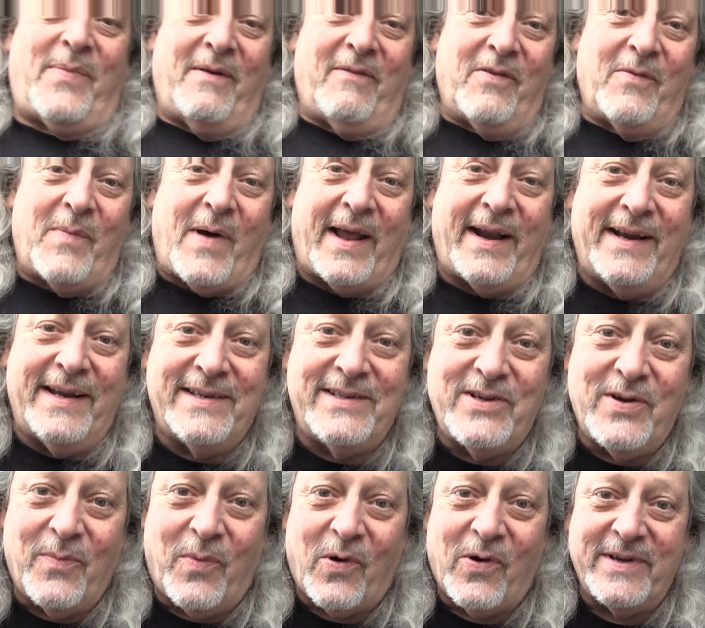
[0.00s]
everybody?
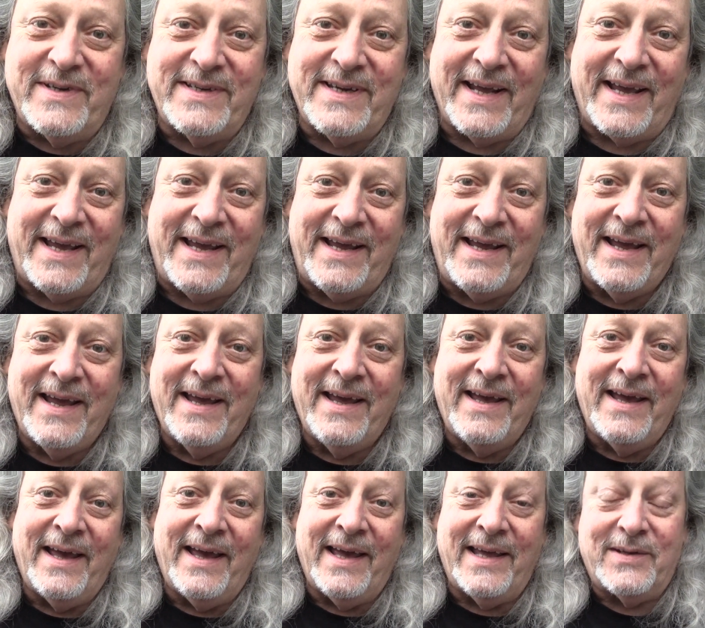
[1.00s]
It's your boy Ziggy.
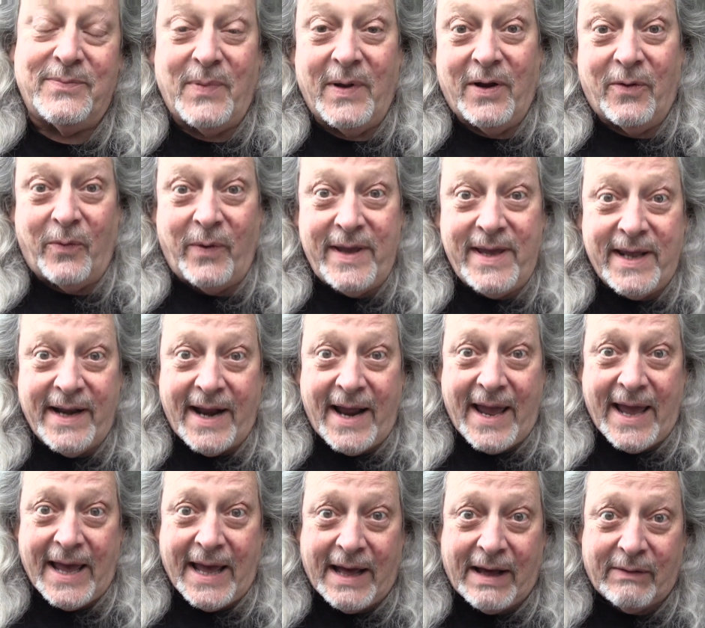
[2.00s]
It's been a week and a
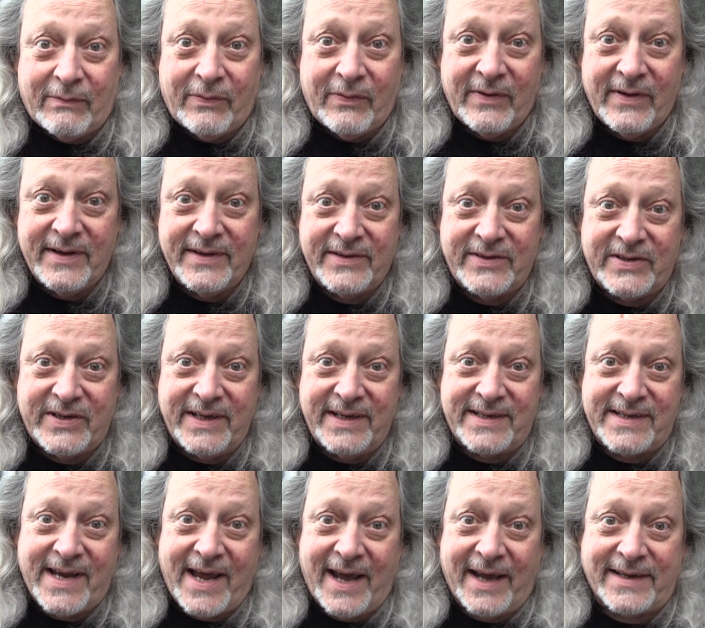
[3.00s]
half
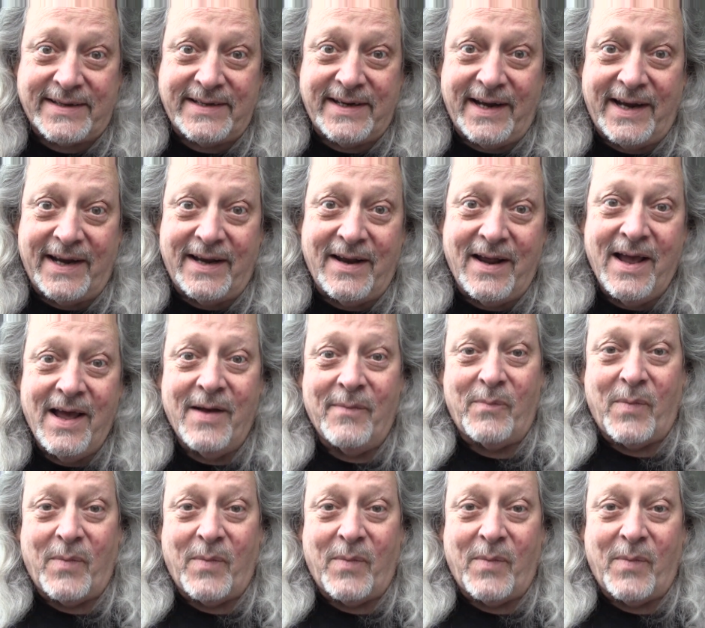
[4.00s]
since the accident.